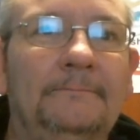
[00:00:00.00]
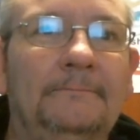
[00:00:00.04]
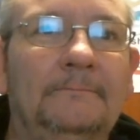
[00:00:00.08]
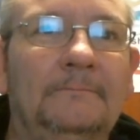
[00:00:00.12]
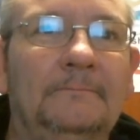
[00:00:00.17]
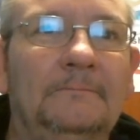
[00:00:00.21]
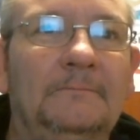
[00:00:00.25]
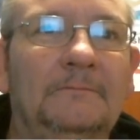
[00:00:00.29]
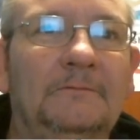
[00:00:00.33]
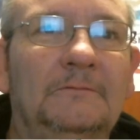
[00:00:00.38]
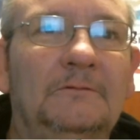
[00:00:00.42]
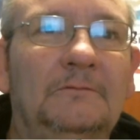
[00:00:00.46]

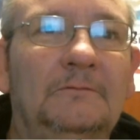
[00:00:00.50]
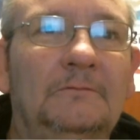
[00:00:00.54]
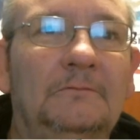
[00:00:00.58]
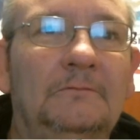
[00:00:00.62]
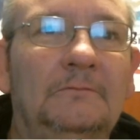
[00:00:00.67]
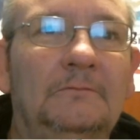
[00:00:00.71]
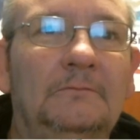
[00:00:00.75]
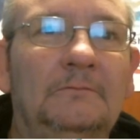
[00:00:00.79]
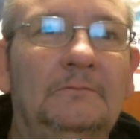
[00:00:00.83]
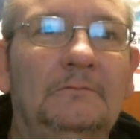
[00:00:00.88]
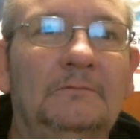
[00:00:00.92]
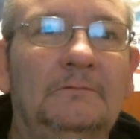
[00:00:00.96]
Oh,
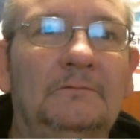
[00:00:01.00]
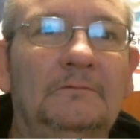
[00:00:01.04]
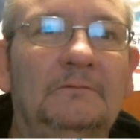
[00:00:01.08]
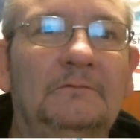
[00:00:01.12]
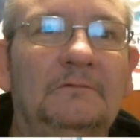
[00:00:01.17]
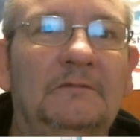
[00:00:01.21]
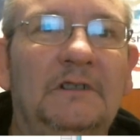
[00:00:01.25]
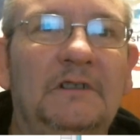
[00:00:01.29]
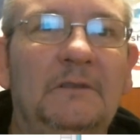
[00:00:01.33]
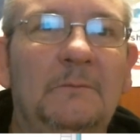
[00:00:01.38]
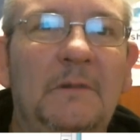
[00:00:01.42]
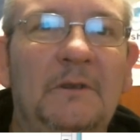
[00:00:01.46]
right
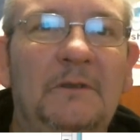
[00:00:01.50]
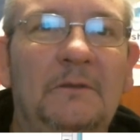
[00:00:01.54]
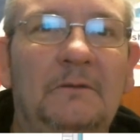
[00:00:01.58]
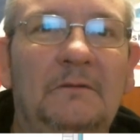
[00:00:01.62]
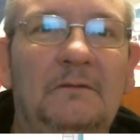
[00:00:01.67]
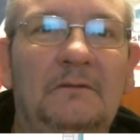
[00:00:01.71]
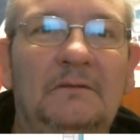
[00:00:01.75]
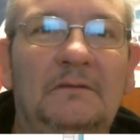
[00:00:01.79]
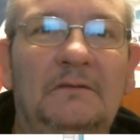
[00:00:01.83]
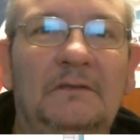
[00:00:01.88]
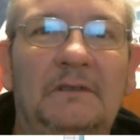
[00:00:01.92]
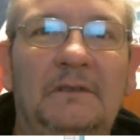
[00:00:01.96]
in the middle.
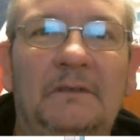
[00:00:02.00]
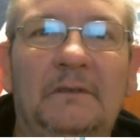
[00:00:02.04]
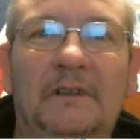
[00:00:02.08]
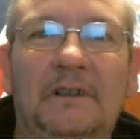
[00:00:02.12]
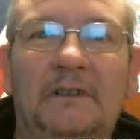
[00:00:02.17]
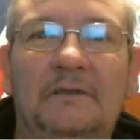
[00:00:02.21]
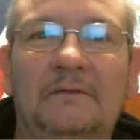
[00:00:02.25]
There we go.